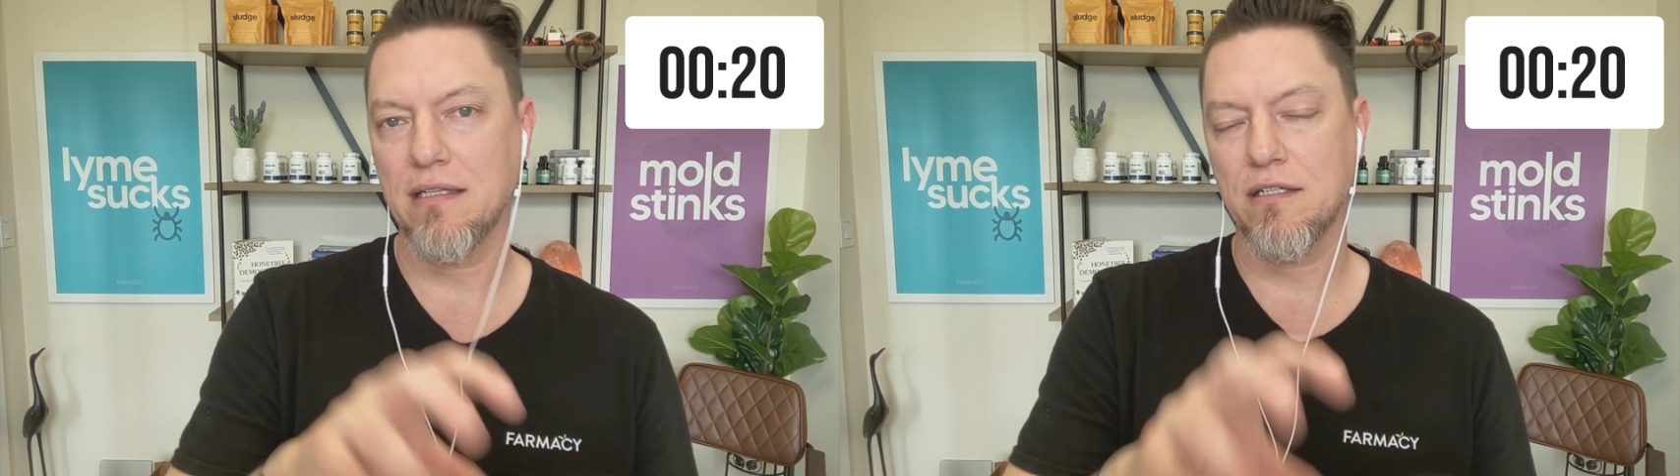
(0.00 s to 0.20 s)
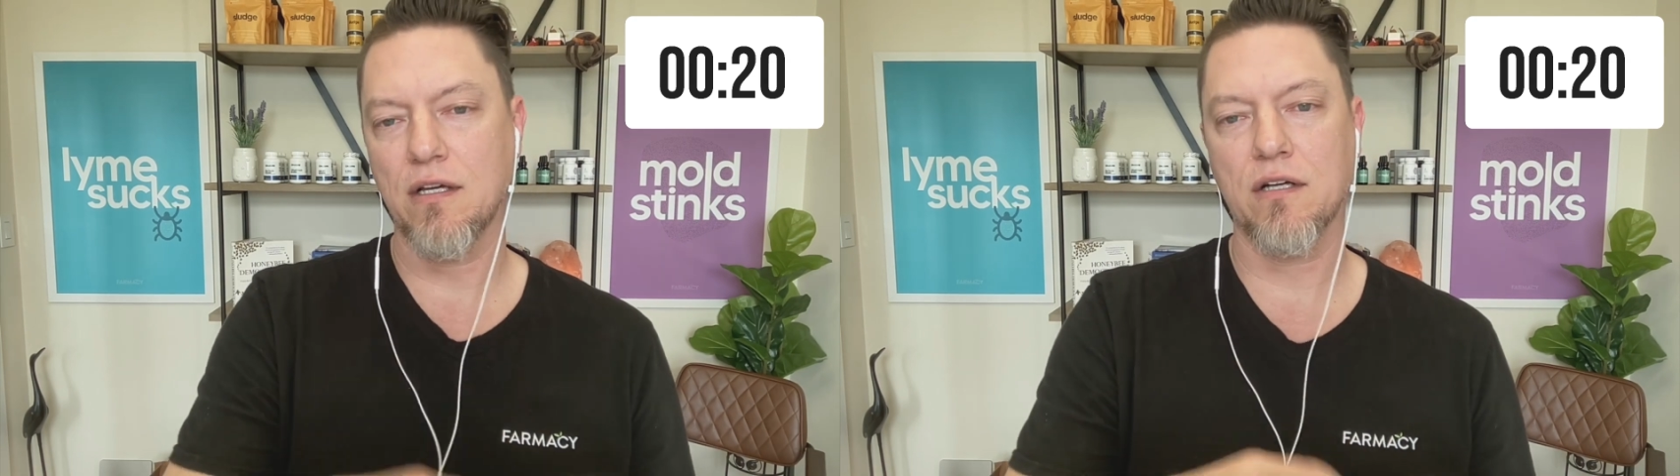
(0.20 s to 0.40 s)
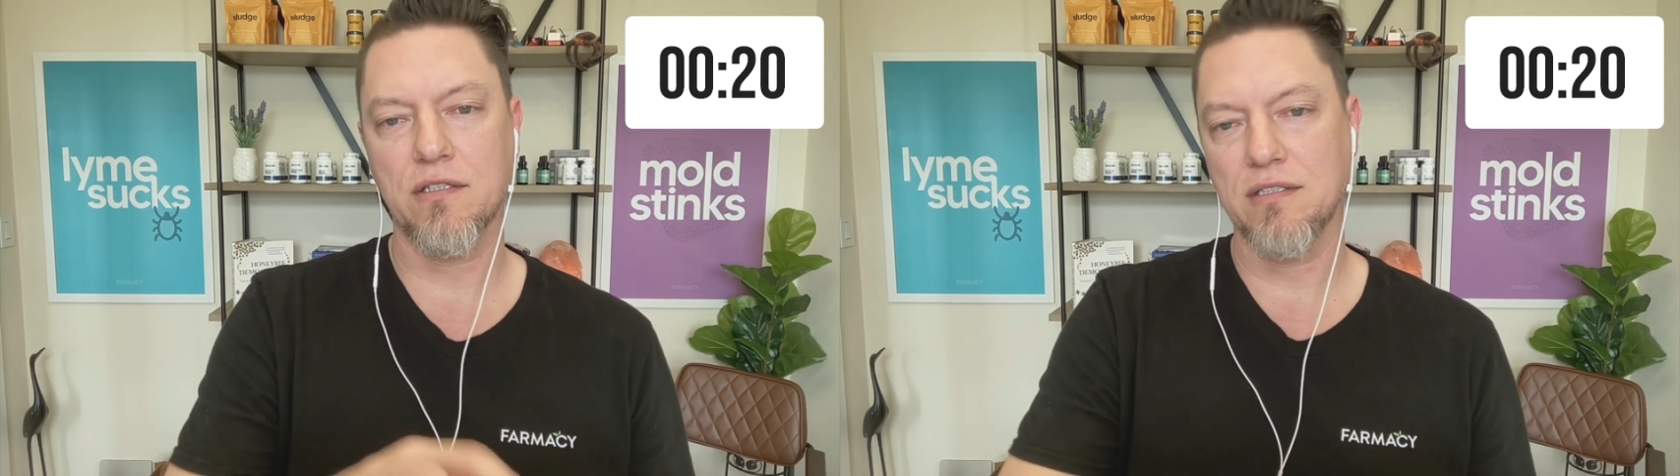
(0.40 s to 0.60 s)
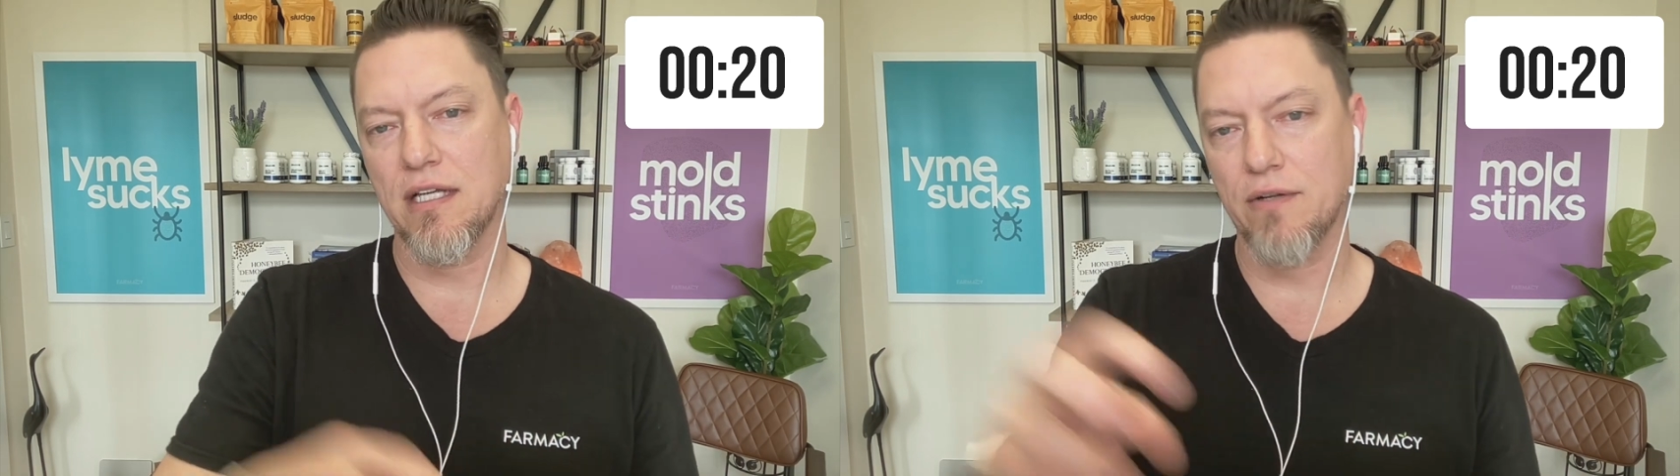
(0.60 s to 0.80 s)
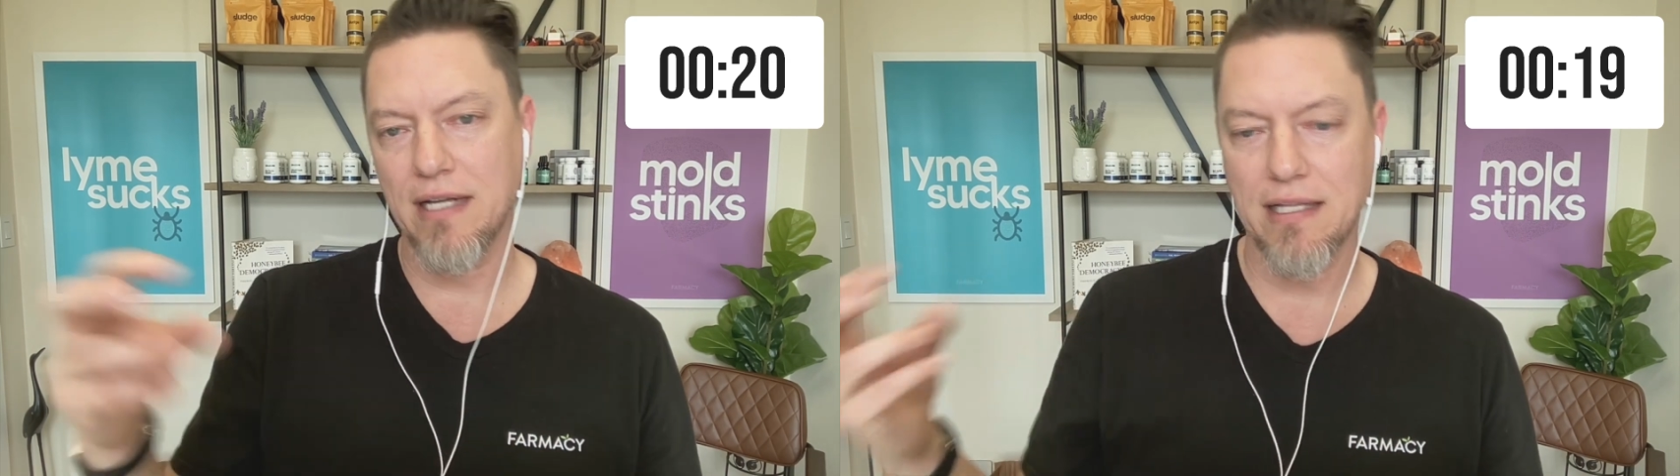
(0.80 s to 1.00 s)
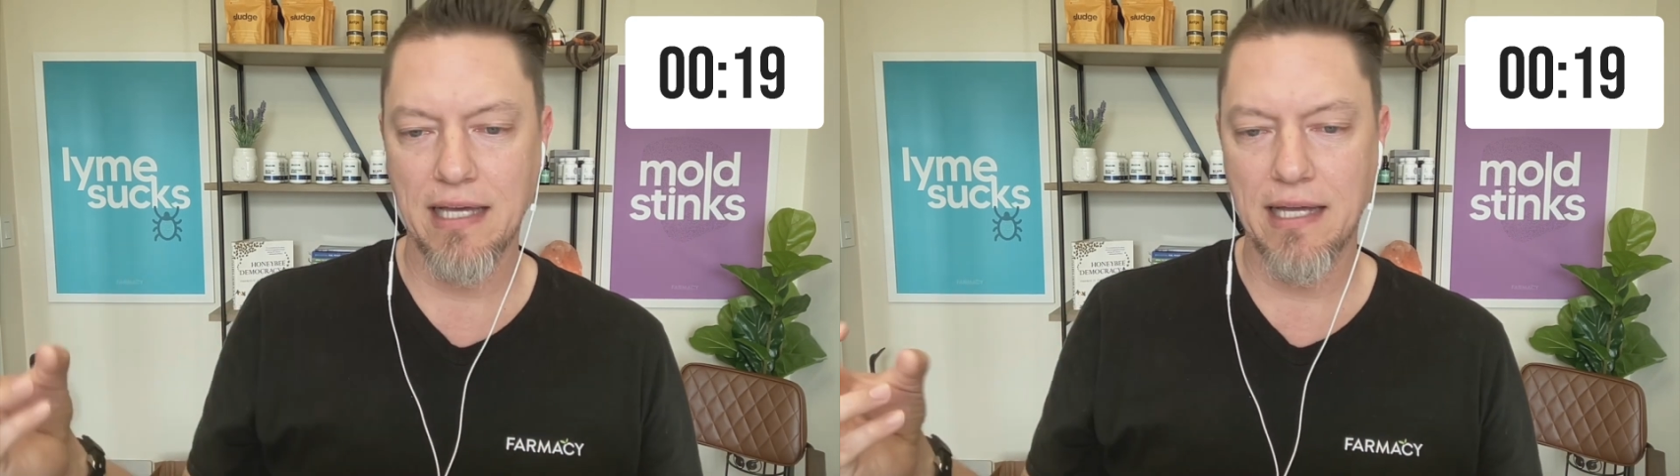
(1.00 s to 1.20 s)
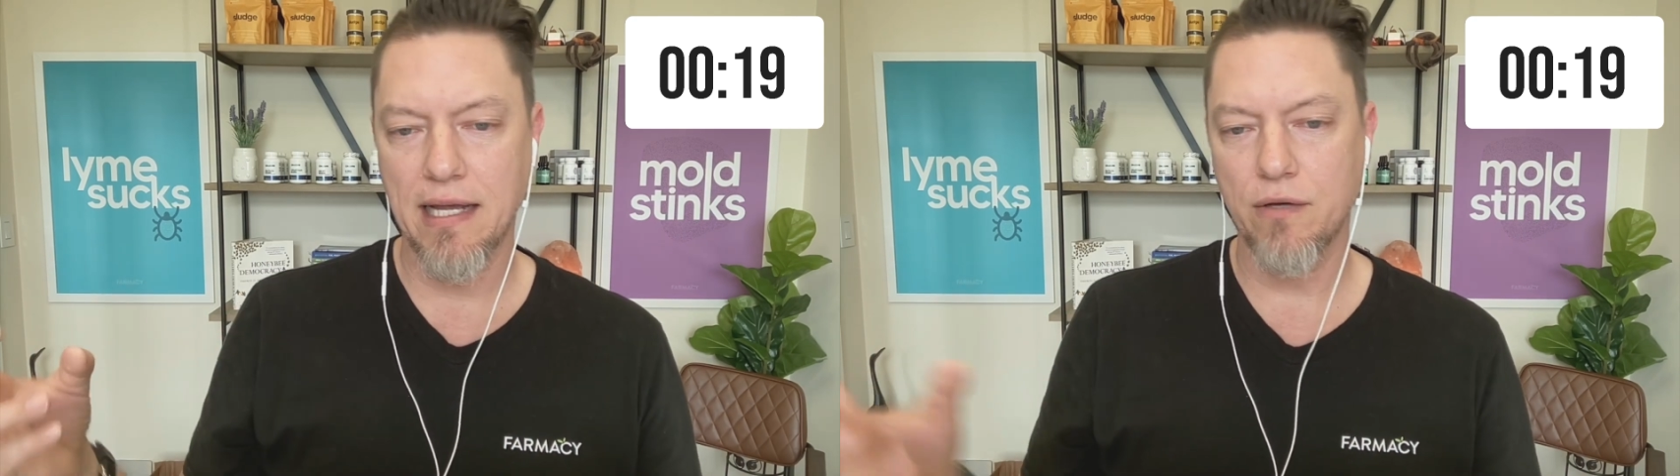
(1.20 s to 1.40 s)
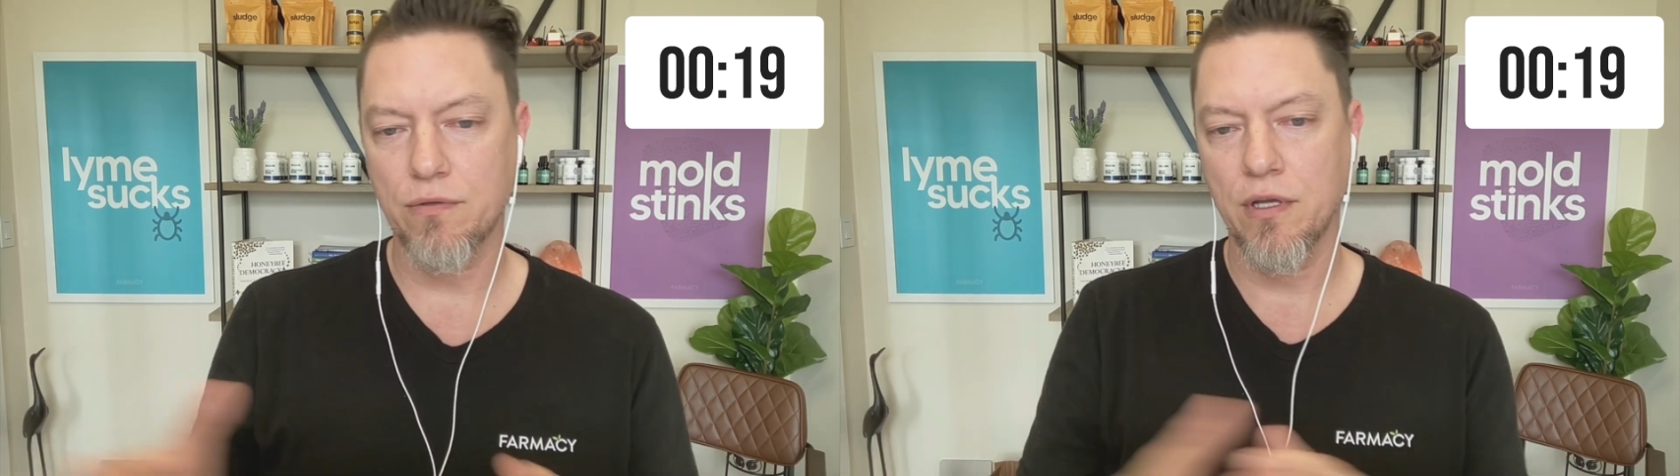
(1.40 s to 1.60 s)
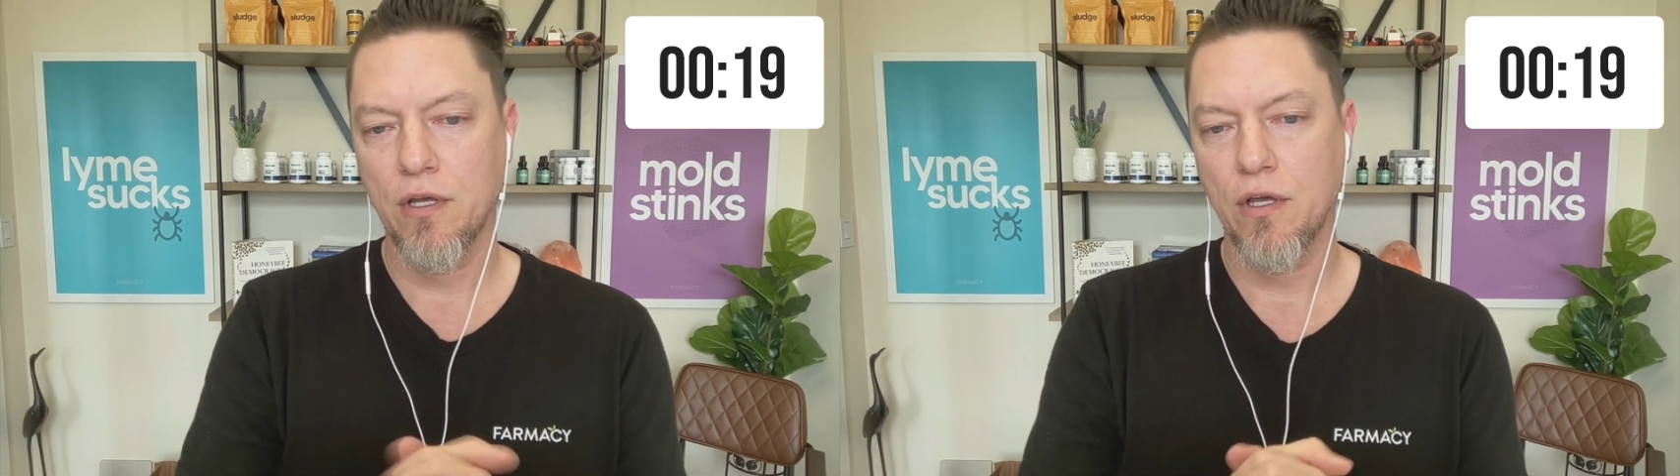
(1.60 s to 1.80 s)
the toxins that are in that out.